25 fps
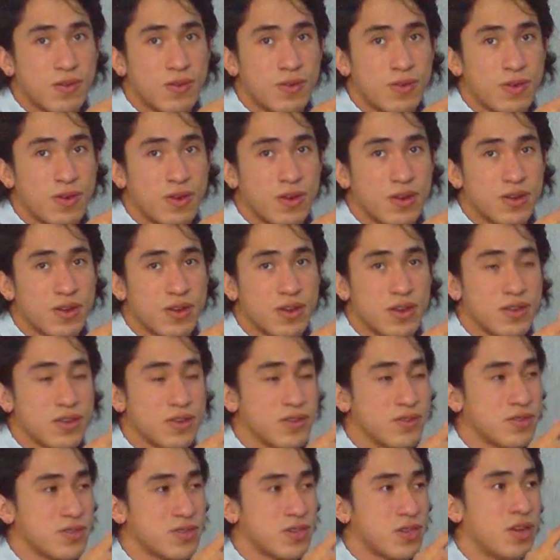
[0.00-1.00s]

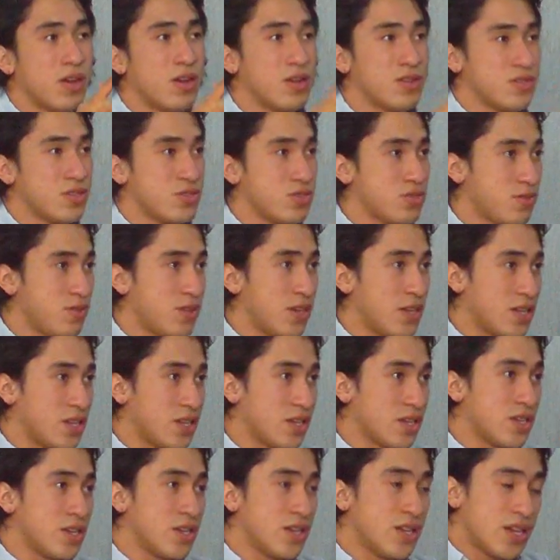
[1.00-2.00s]
or
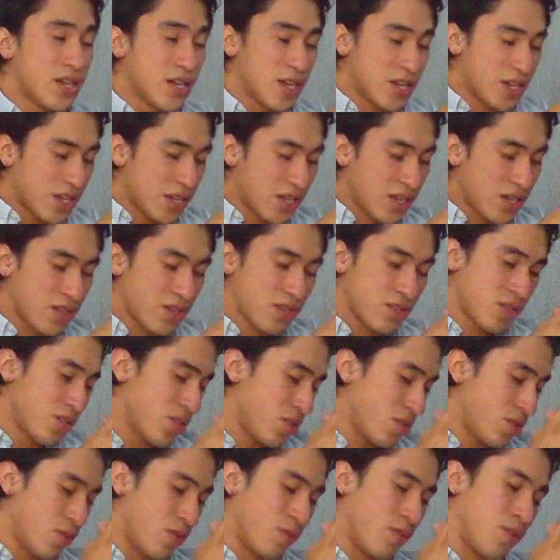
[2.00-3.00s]
concentrating in
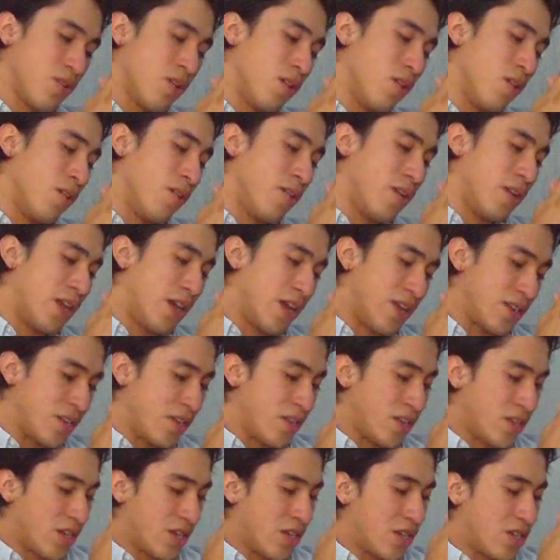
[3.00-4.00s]
your online
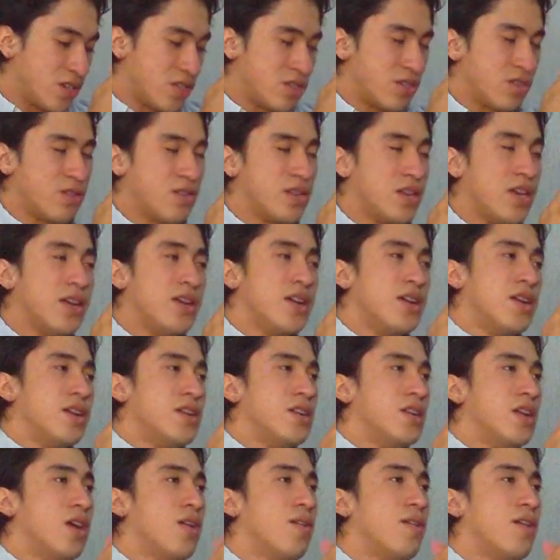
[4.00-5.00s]
education.
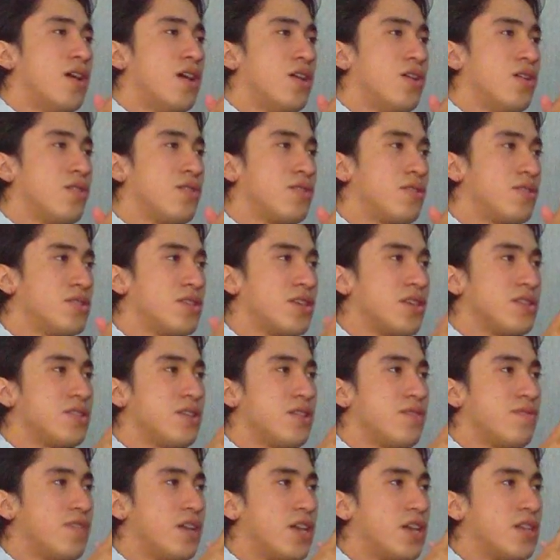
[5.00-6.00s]
Now, another
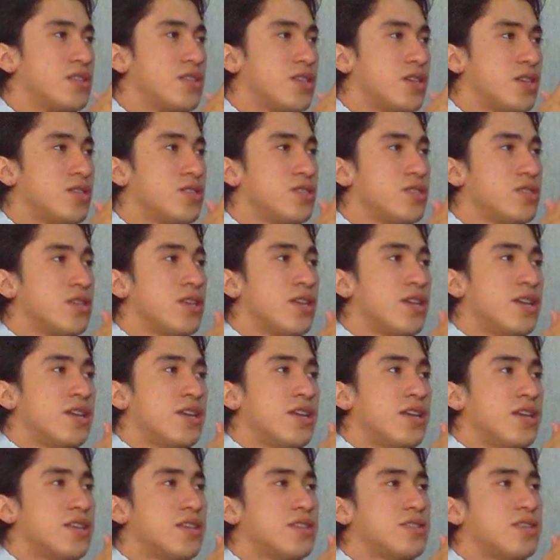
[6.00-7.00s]
disadvantage
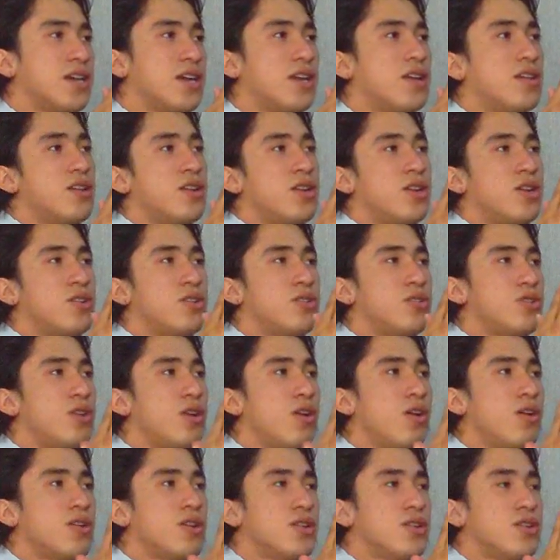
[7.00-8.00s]
is that
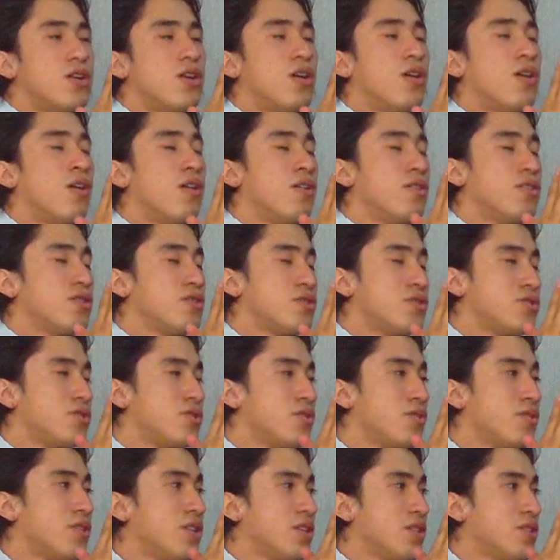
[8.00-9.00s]
not all the
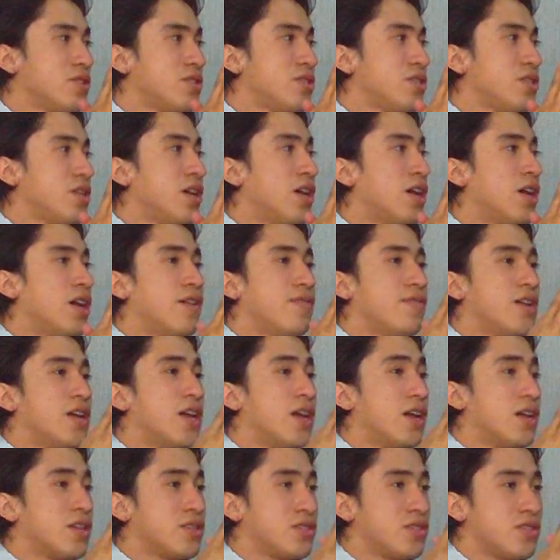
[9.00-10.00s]
students have
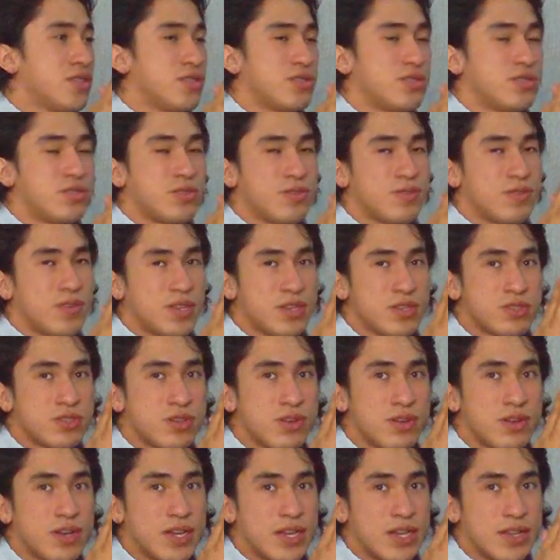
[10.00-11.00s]
access to
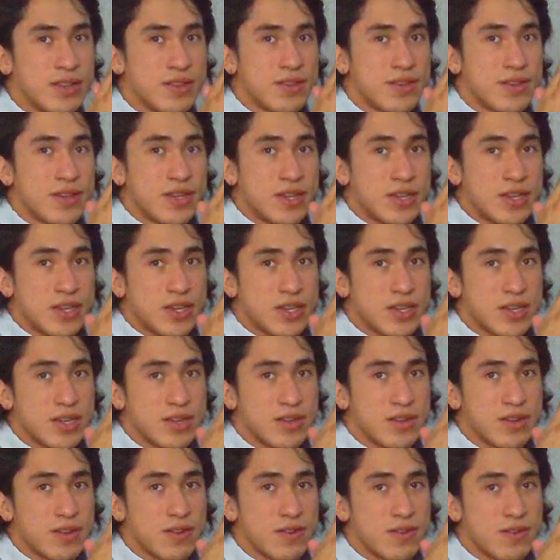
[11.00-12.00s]
internet in
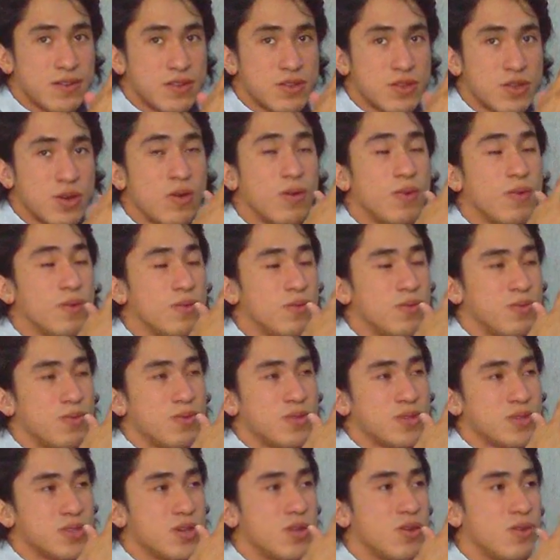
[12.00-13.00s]

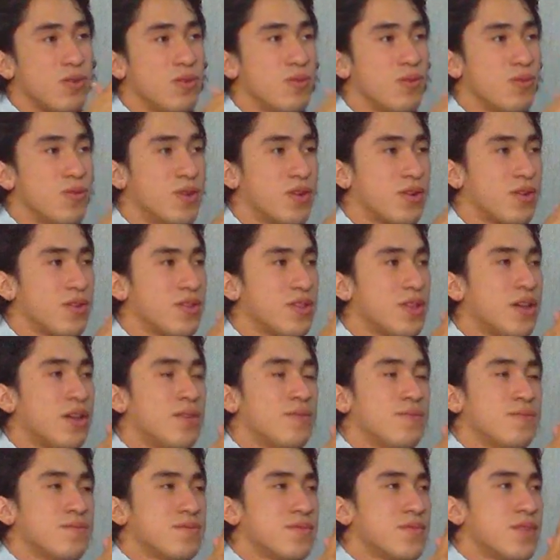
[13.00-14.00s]
the whole world.
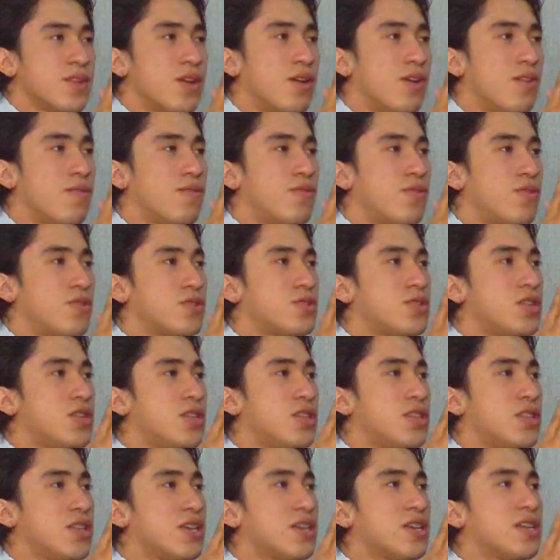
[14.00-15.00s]

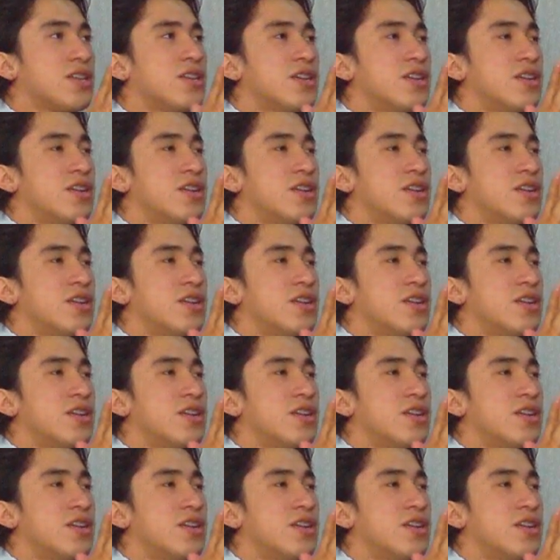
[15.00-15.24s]
Unfortunately,